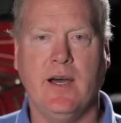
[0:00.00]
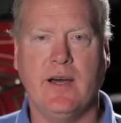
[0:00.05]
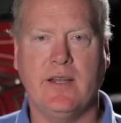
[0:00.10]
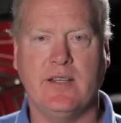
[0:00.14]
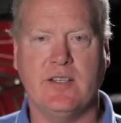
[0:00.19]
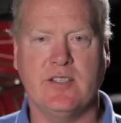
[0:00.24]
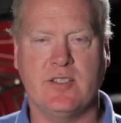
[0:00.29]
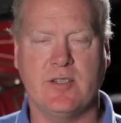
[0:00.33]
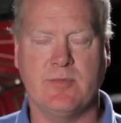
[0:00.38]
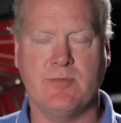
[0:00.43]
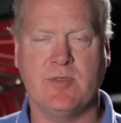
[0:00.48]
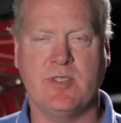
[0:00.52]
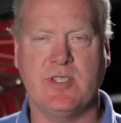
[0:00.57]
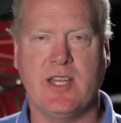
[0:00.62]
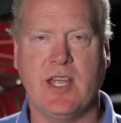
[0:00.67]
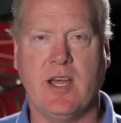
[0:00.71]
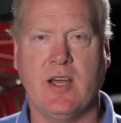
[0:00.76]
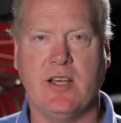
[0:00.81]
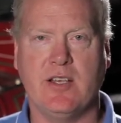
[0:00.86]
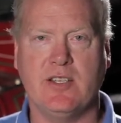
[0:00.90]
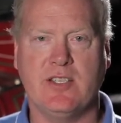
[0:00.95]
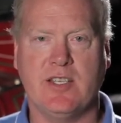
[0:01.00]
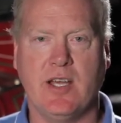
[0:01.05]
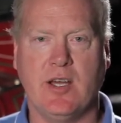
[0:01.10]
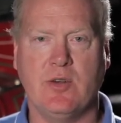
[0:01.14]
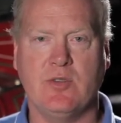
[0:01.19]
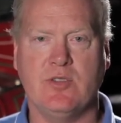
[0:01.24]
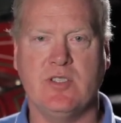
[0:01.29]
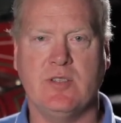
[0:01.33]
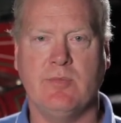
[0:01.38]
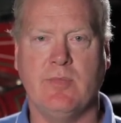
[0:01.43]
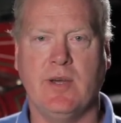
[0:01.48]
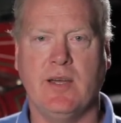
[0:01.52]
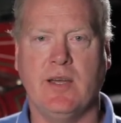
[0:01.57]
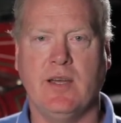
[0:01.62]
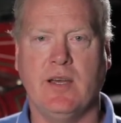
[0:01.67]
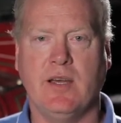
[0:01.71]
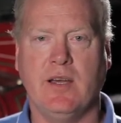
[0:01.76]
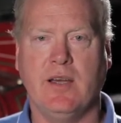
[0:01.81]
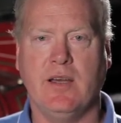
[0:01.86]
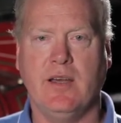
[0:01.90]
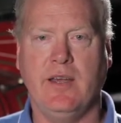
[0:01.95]
to some sounds in
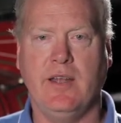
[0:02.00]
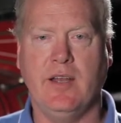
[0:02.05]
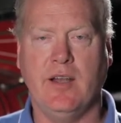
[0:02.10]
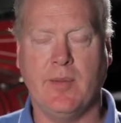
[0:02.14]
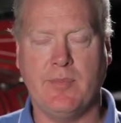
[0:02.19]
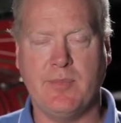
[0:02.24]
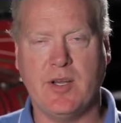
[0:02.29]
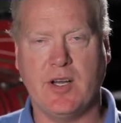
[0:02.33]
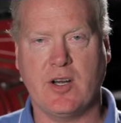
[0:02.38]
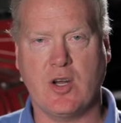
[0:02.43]
an